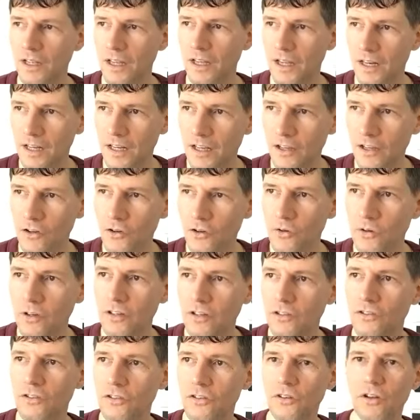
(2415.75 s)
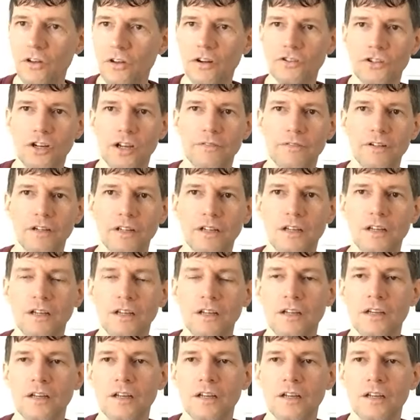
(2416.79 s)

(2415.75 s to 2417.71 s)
and increase your longevity.